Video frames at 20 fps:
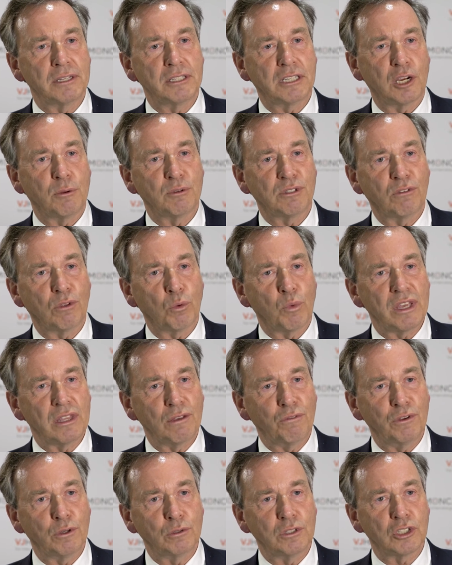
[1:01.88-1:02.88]
in terms of the way
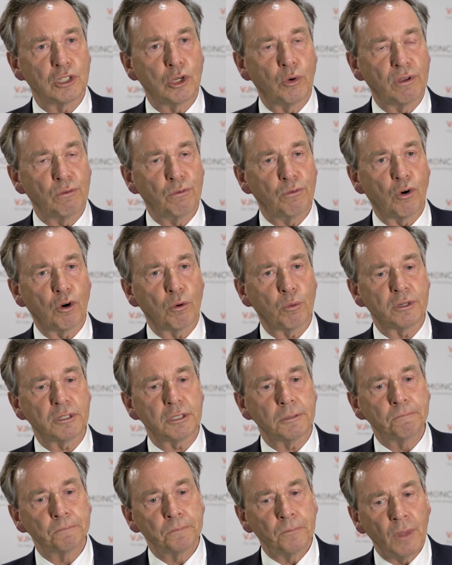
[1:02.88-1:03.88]
the field is going
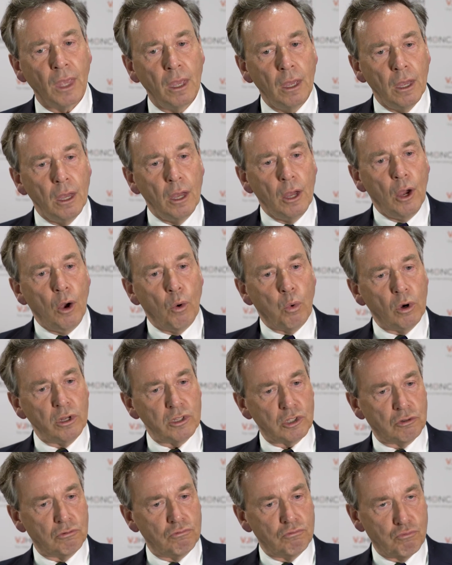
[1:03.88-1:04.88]
forward.
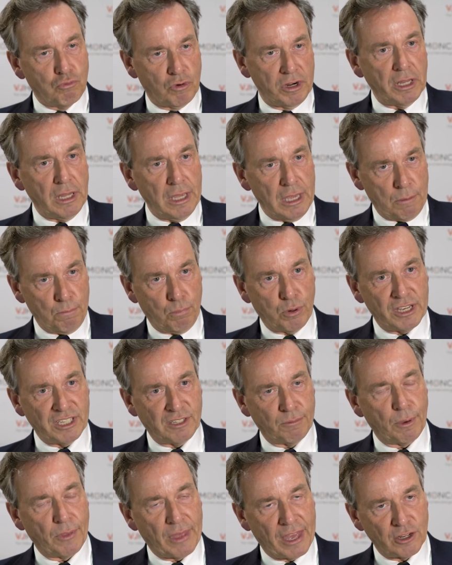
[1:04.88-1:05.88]
What's really
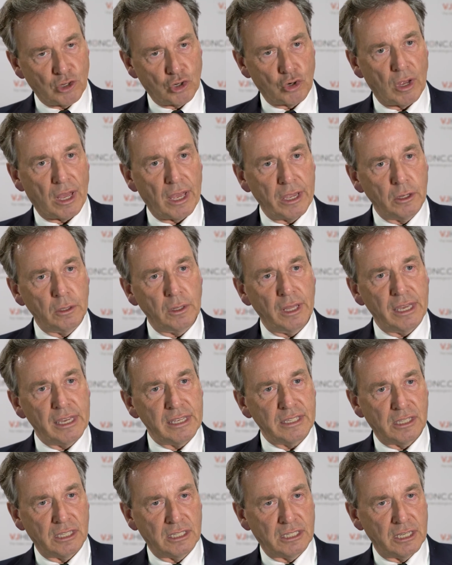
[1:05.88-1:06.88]
impressive about that trial
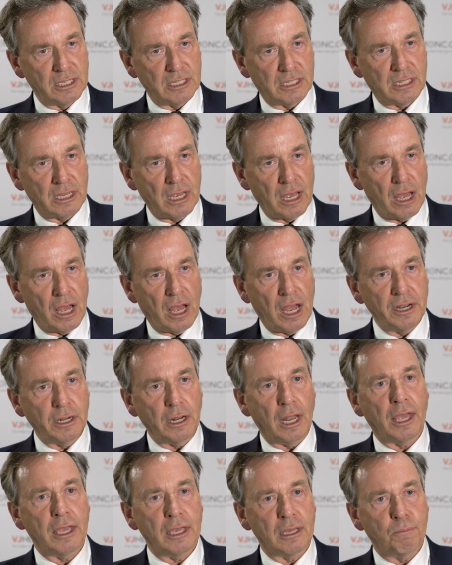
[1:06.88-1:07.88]
is that it's
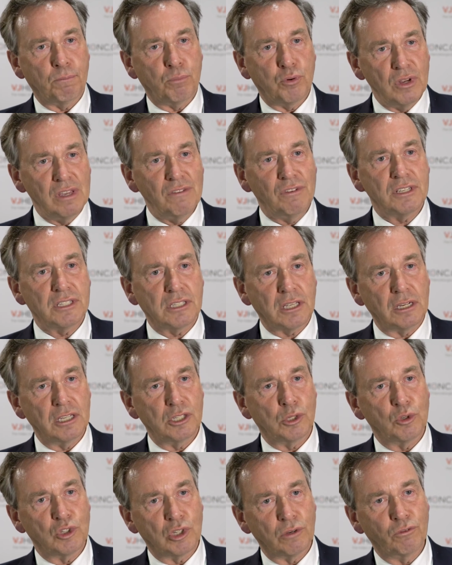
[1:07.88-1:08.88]
unlike previous
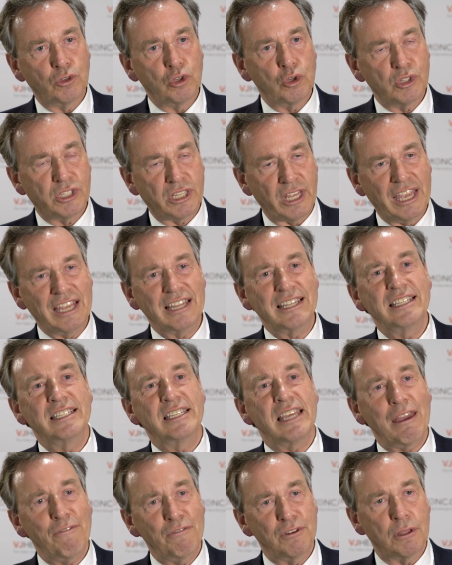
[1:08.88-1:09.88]
studies which have used
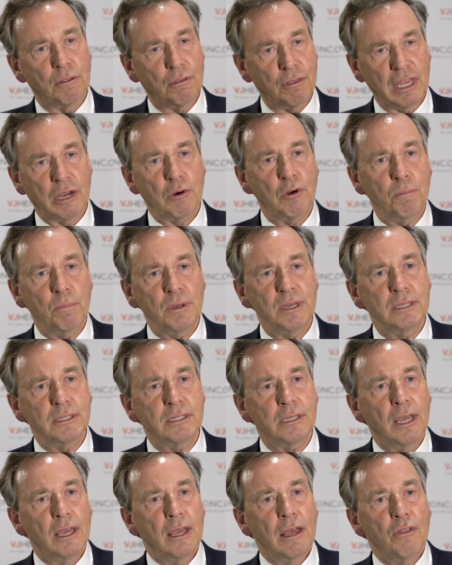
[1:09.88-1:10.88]
indefinite
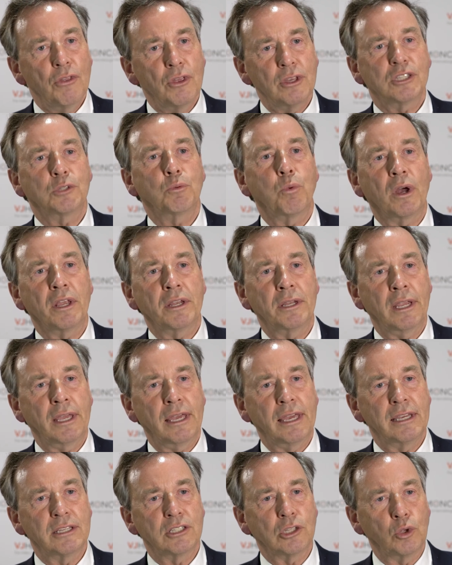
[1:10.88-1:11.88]
therapies, this one
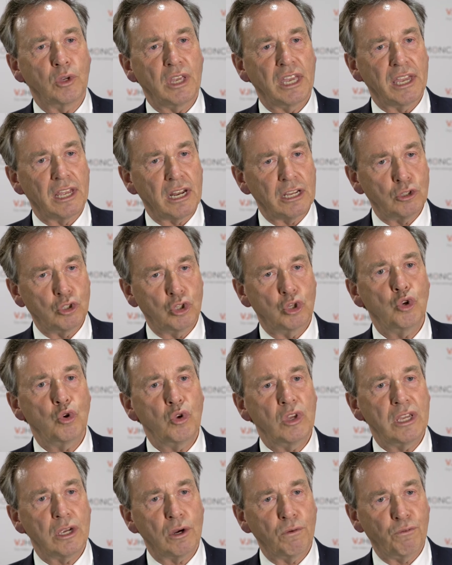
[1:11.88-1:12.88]
is looking at a
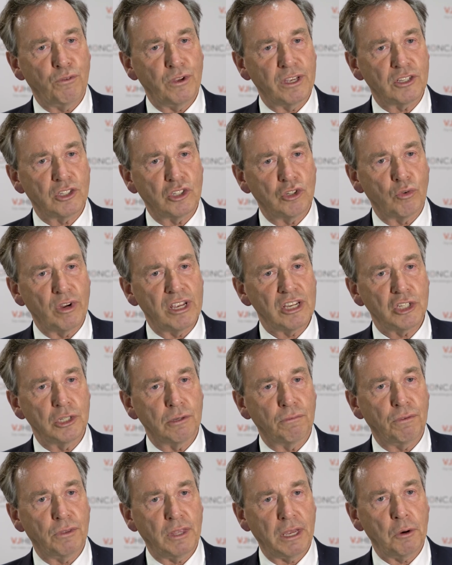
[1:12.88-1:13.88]
two-year fixed
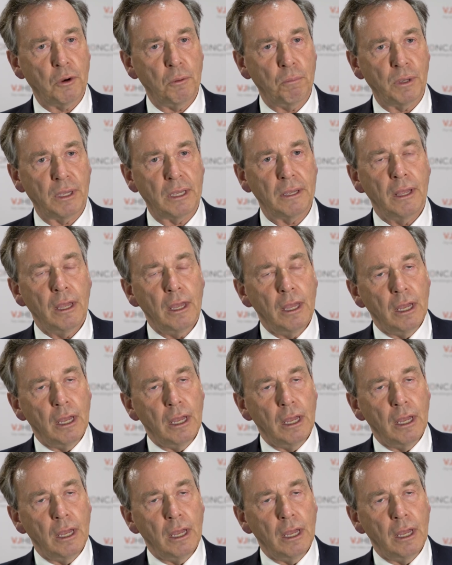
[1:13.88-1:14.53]
duration of therapy.